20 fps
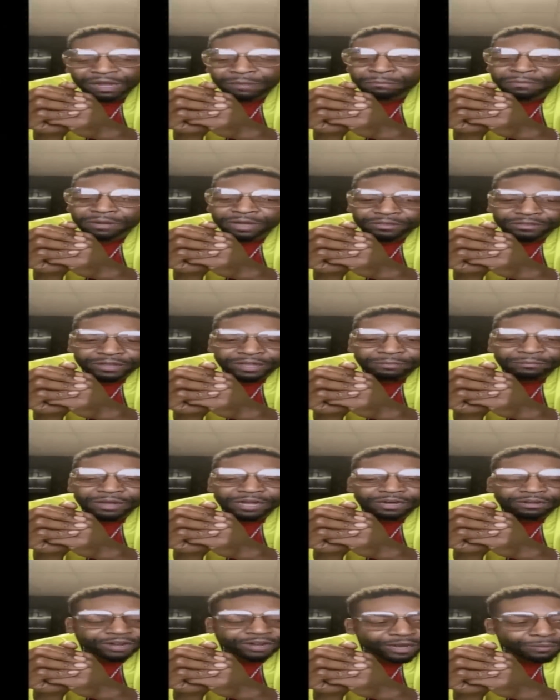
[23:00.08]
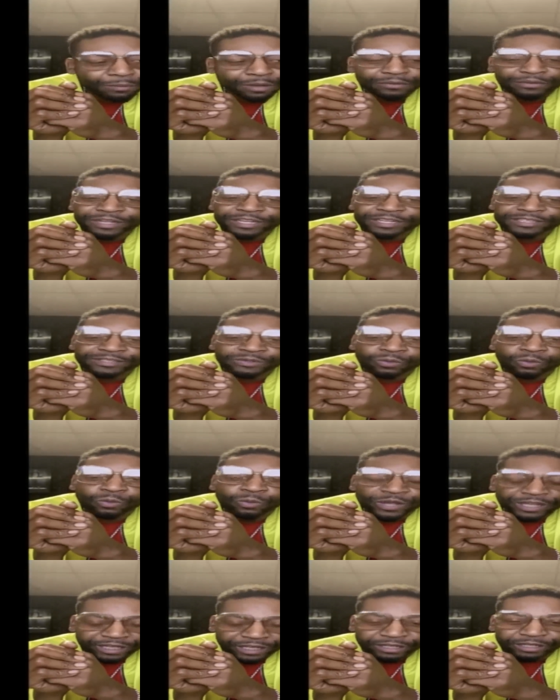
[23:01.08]
mother and my grandmother is
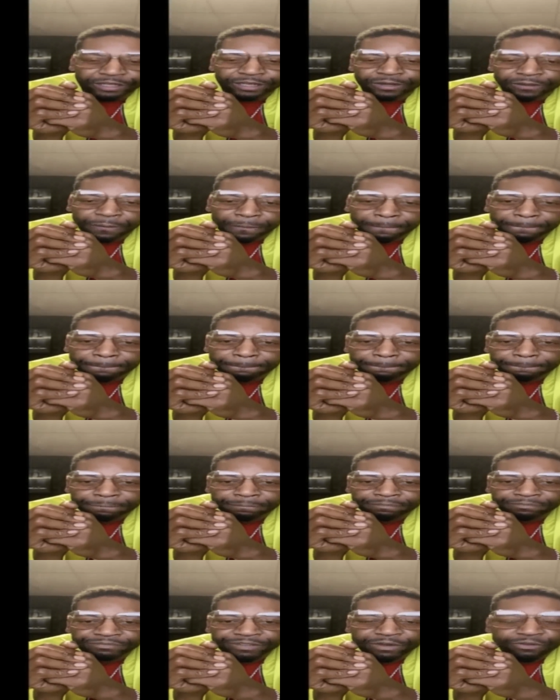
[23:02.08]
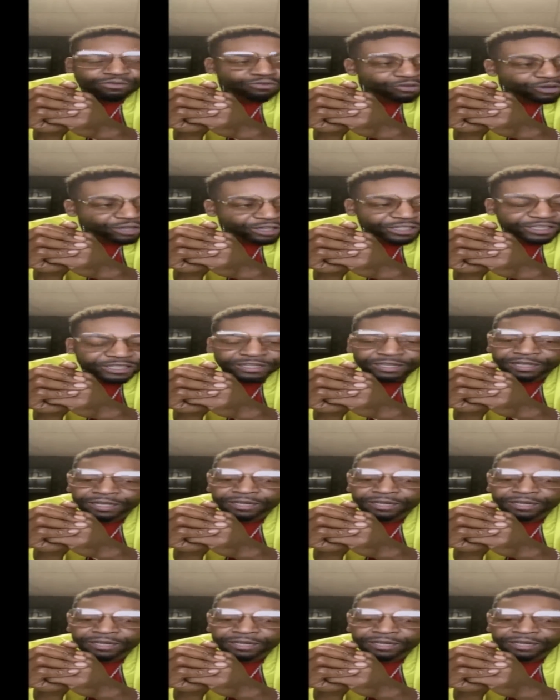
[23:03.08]
wicked, yo. They really